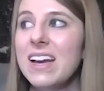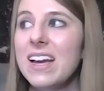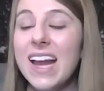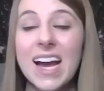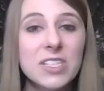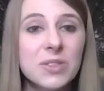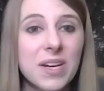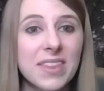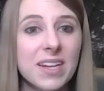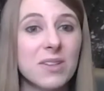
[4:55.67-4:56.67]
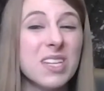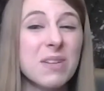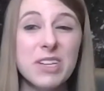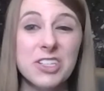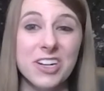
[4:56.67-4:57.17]
In high school, I thought I was going to
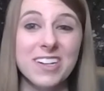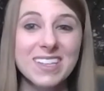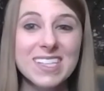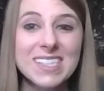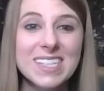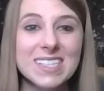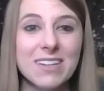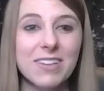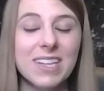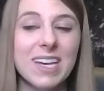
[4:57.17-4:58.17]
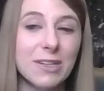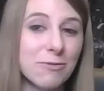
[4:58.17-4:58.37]
be a journalist because I really liked